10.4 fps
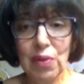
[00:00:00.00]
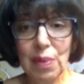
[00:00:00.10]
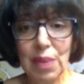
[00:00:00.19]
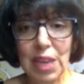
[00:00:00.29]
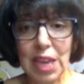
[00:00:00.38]

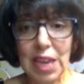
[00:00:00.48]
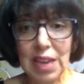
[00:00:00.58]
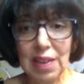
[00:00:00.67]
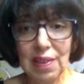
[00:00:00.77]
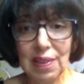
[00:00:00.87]
from the
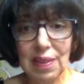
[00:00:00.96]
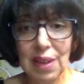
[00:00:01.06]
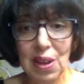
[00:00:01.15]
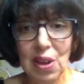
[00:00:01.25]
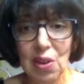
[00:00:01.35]
inks
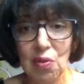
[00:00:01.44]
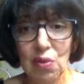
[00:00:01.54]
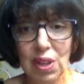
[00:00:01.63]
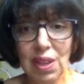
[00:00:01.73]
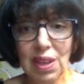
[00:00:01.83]

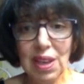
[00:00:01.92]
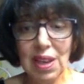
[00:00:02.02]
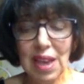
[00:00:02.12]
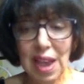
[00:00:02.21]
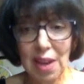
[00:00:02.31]
really can
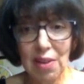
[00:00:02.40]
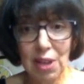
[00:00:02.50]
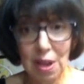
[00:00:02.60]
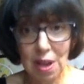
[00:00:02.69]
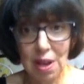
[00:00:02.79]
carry
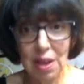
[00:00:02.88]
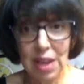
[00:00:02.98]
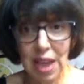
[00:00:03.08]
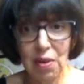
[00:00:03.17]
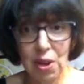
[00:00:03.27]

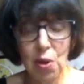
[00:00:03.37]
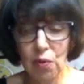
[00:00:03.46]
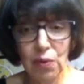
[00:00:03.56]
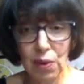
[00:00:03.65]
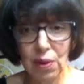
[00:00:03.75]

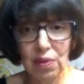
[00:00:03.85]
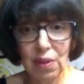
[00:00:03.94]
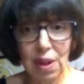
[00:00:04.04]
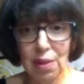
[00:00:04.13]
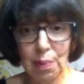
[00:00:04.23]
over
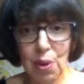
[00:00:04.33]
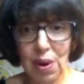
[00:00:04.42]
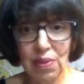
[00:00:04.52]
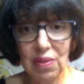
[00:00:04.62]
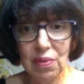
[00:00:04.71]
to other
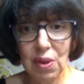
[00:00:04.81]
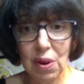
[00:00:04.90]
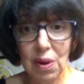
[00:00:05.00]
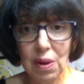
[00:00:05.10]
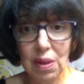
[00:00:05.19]
parts of
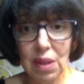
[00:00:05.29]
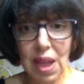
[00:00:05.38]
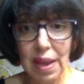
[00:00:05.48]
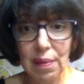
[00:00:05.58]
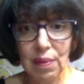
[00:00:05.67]
our
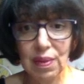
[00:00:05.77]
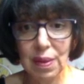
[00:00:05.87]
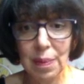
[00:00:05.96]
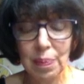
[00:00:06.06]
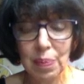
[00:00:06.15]
lives.
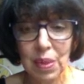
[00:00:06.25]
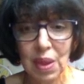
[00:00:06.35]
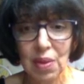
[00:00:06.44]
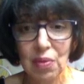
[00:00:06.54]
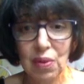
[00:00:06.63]

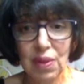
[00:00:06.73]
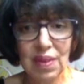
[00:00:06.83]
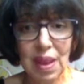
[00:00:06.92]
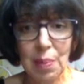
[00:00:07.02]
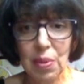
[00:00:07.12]
For
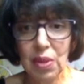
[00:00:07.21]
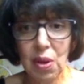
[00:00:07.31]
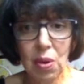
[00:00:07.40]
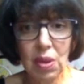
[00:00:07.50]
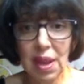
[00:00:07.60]
example, the
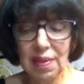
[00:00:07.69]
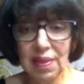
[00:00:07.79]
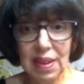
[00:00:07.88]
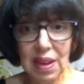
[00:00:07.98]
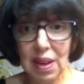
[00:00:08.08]
whole
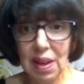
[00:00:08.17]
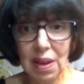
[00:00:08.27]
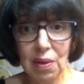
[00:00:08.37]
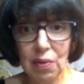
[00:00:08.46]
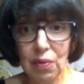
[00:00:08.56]
idea
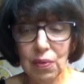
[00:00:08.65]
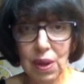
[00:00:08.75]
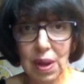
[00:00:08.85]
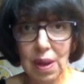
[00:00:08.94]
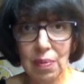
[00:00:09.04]
of
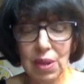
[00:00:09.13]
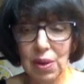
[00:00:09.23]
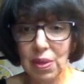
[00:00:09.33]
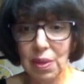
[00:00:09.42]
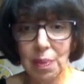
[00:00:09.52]

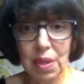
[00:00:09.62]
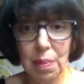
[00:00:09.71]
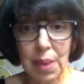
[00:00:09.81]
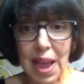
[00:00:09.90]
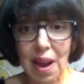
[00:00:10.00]
the
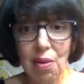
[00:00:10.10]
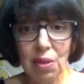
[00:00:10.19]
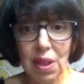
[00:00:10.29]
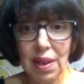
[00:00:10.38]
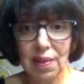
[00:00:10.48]

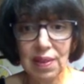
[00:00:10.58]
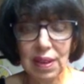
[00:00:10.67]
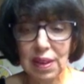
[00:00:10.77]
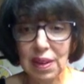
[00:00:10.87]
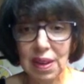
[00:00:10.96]

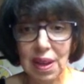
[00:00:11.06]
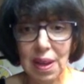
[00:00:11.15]
paralyzing